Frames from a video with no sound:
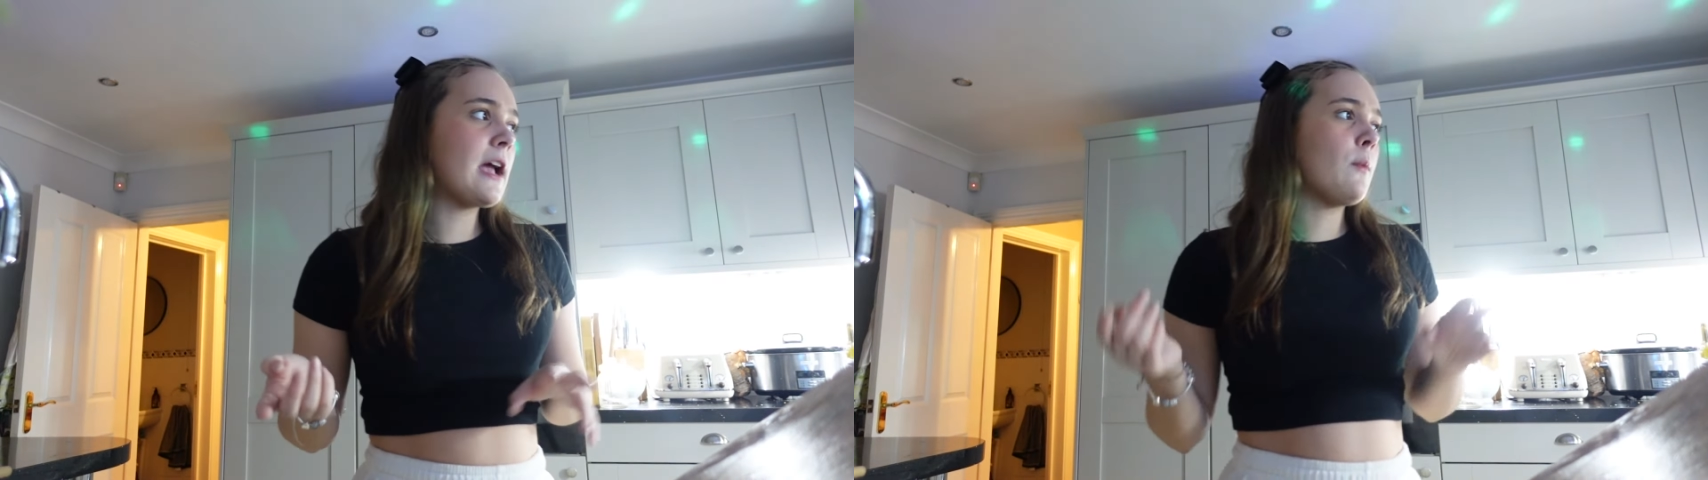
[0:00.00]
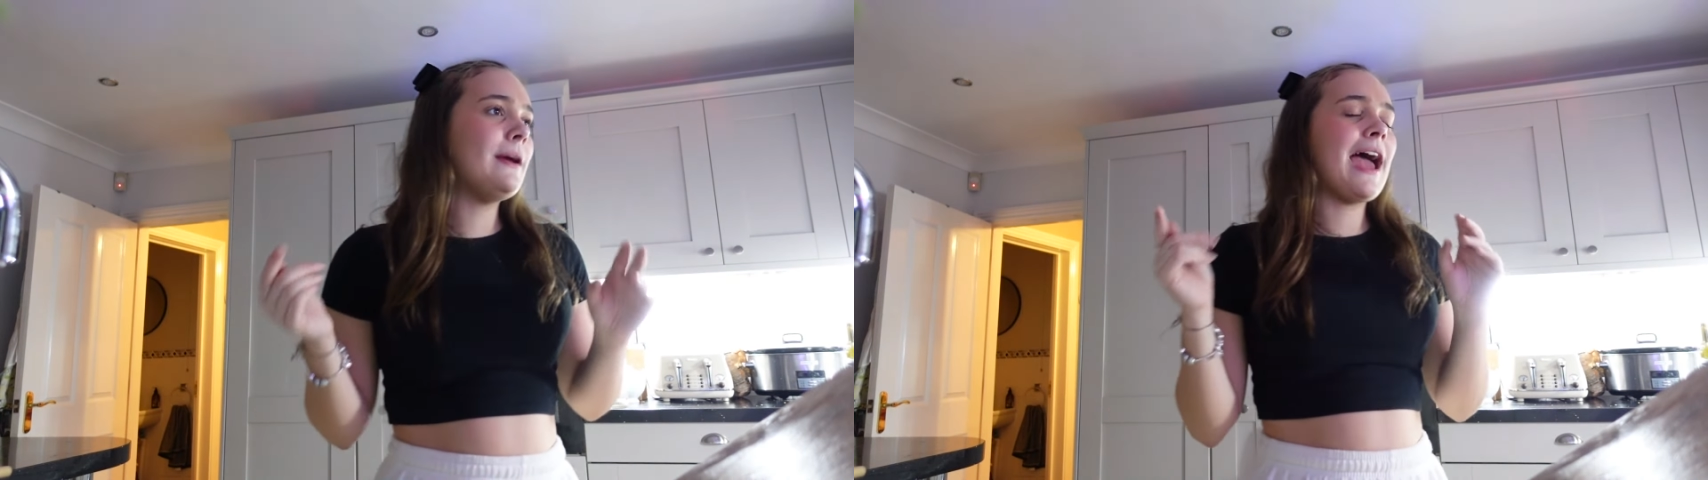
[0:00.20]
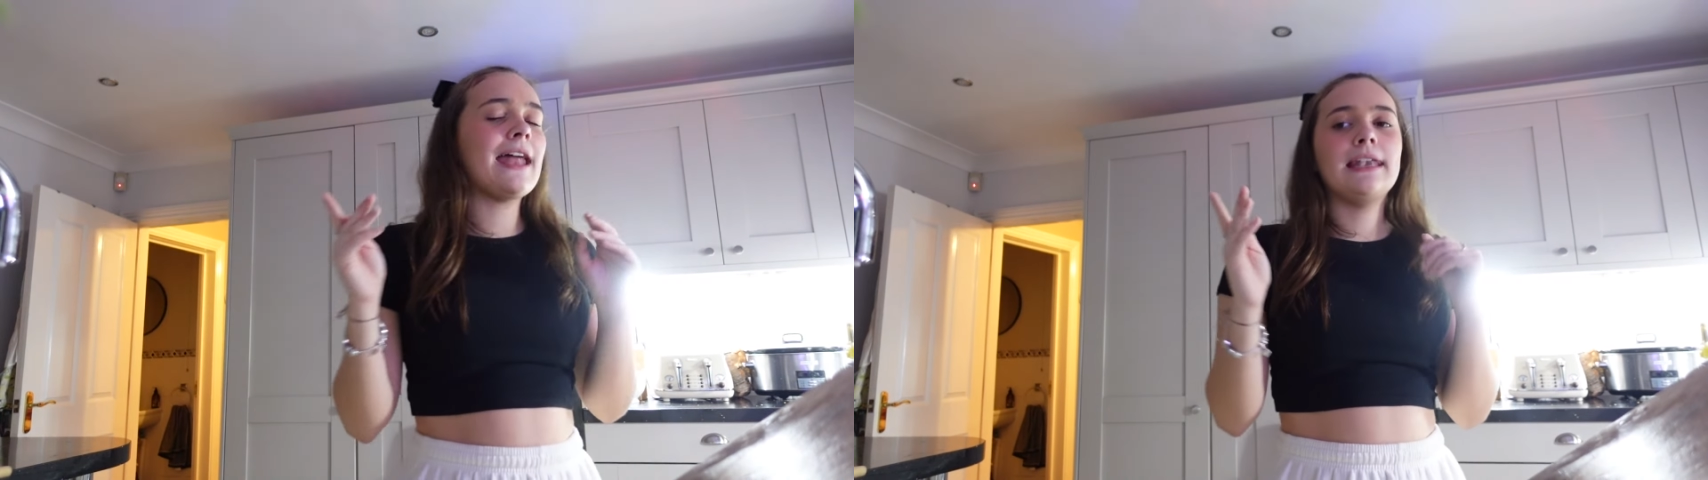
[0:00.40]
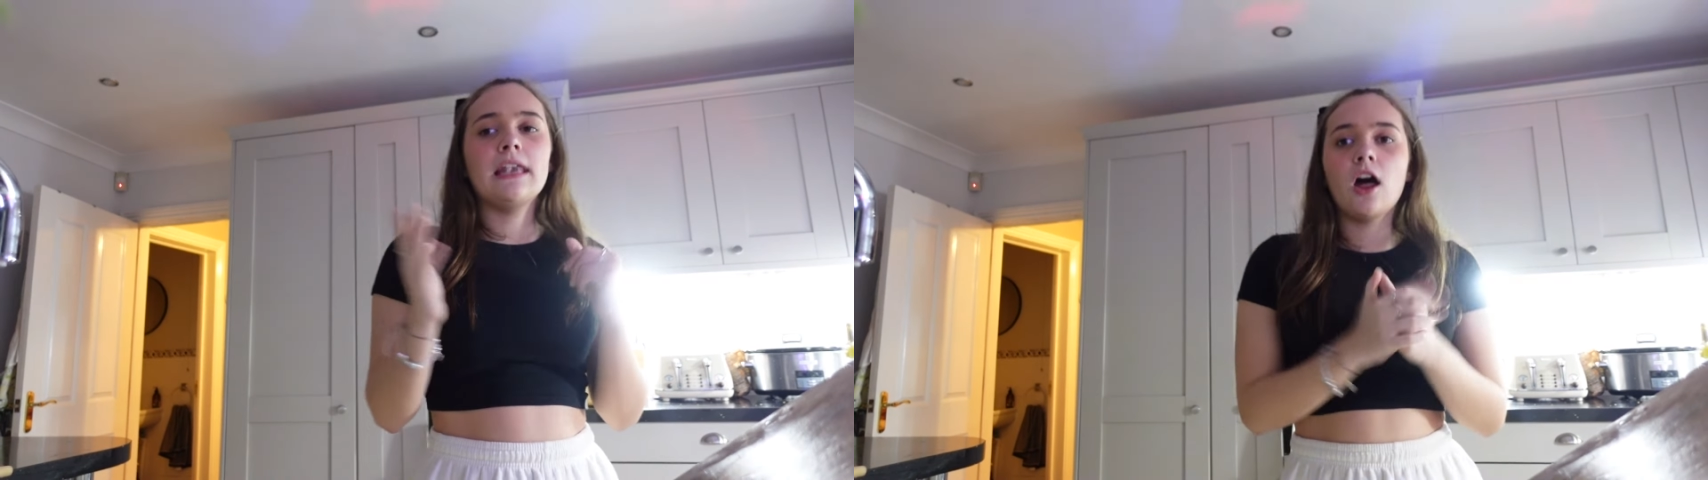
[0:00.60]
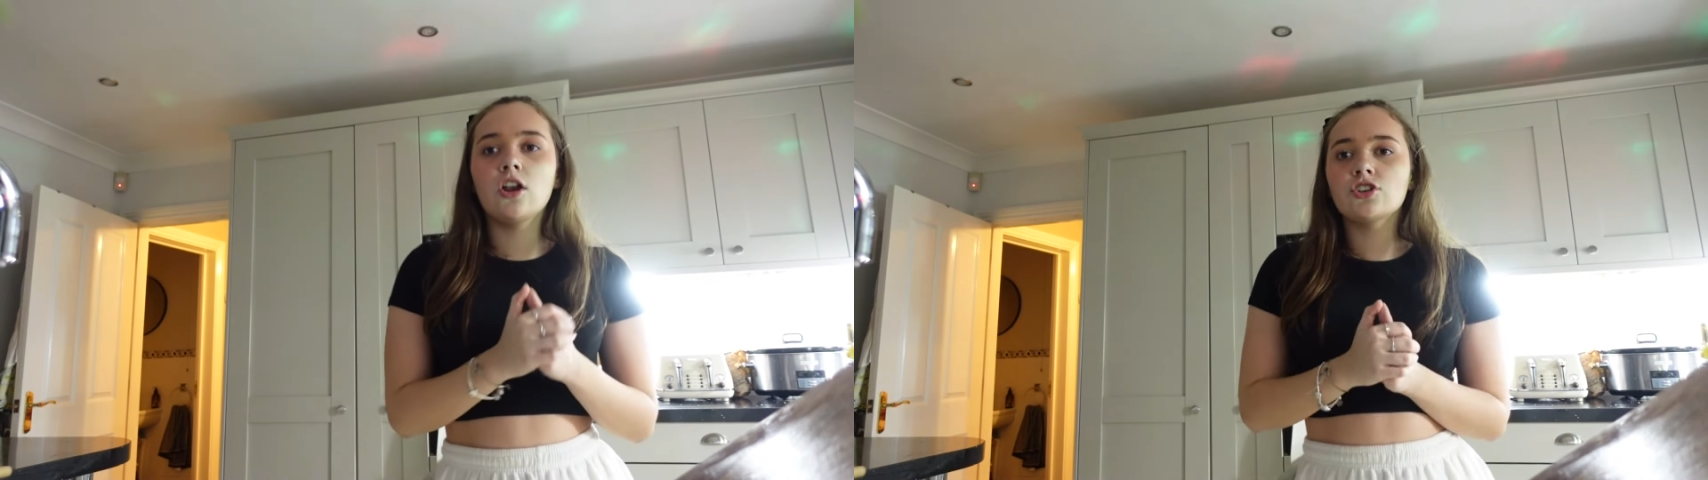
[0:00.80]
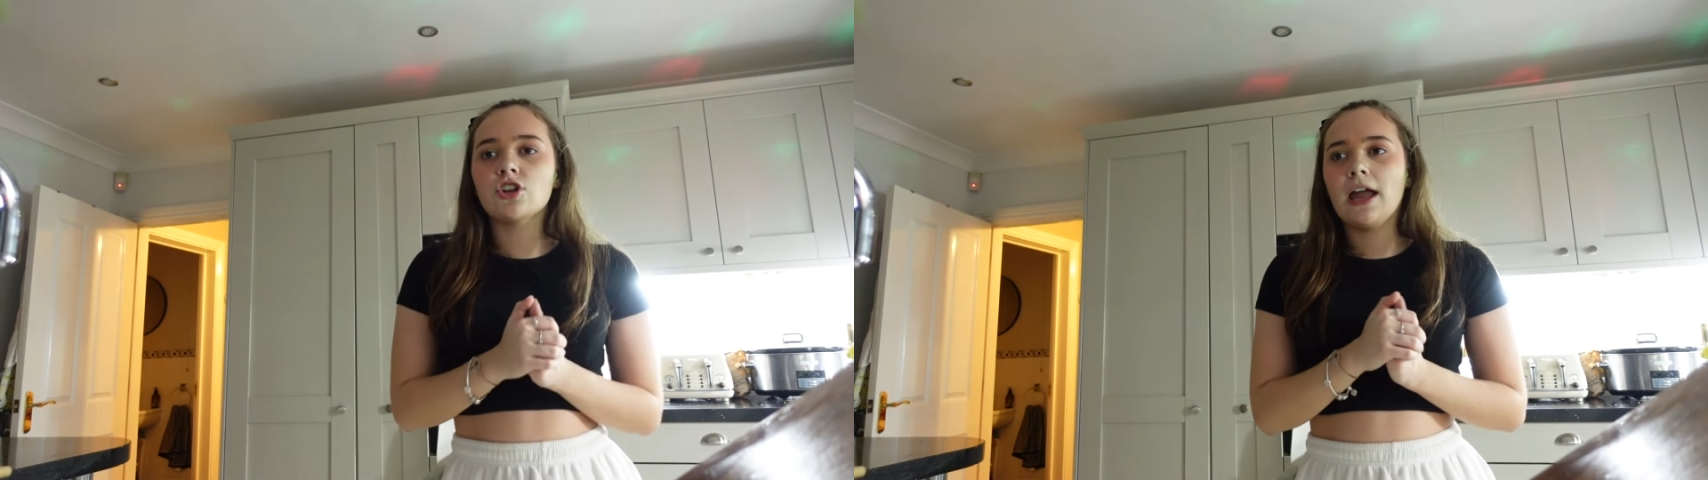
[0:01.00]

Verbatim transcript: and we had lunch.